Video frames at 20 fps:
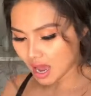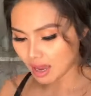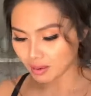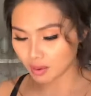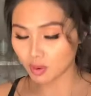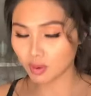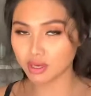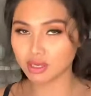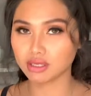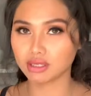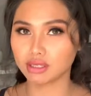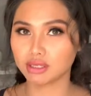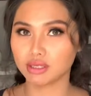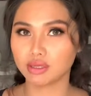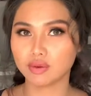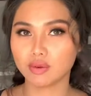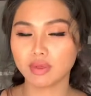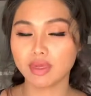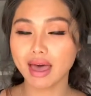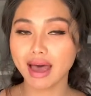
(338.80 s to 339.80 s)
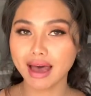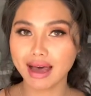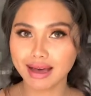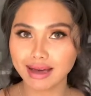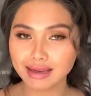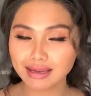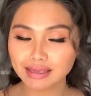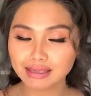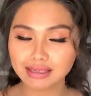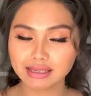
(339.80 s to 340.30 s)
I'm going to do
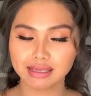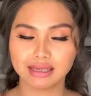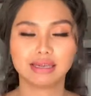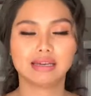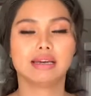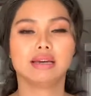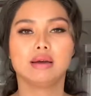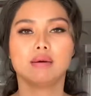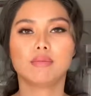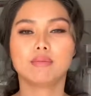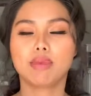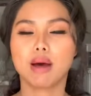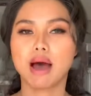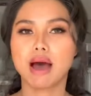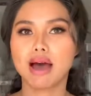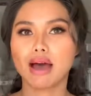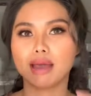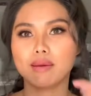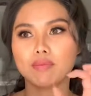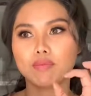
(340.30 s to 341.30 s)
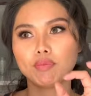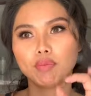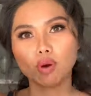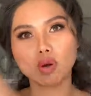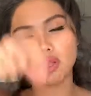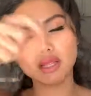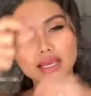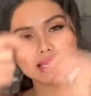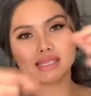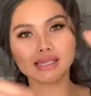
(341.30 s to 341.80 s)
that by
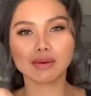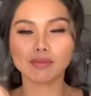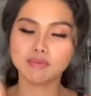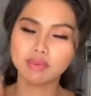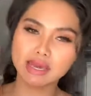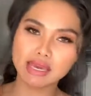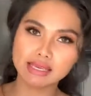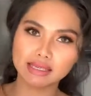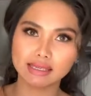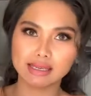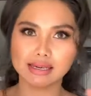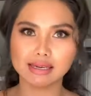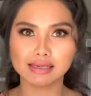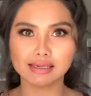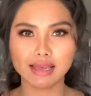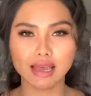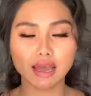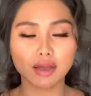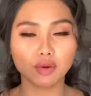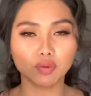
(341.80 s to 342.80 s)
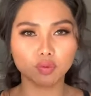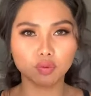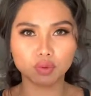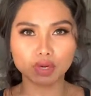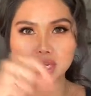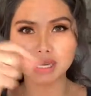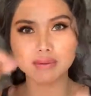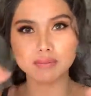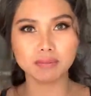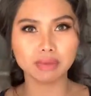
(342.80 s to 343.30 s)
pulling some pieces and
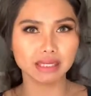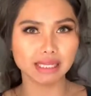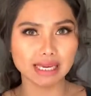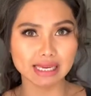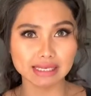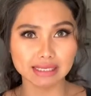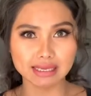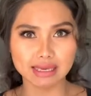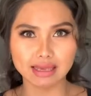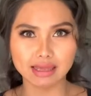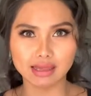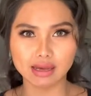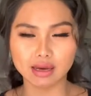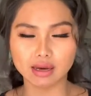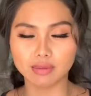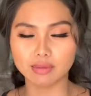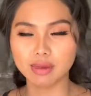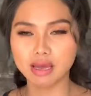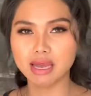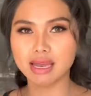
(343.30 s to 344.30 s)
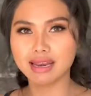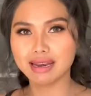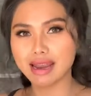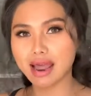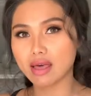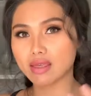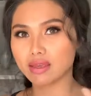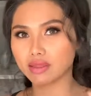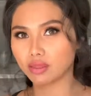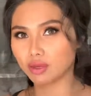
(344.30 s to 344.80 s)
replacing them
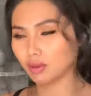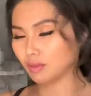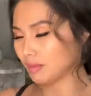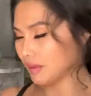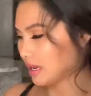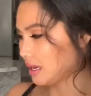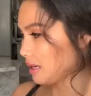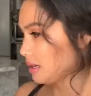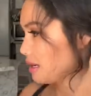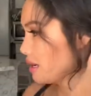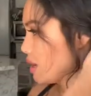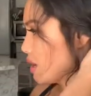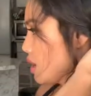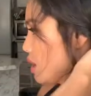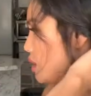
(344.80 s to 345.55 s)
now that they're pinned.